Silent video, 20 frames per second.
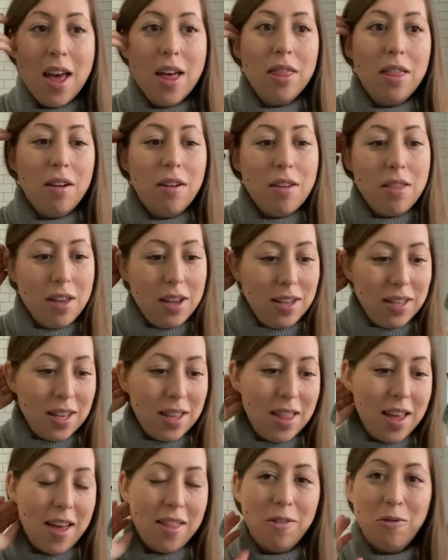There are things
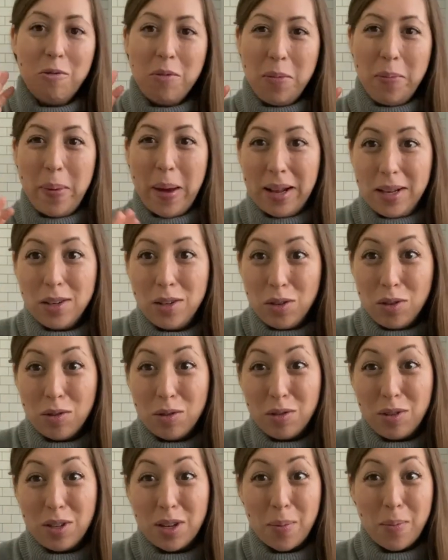in there that will be better
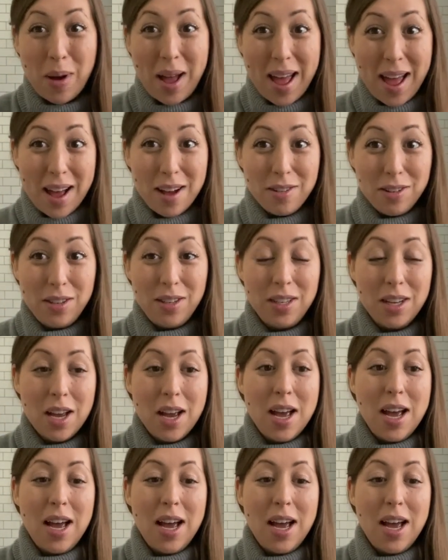stored somewhere else.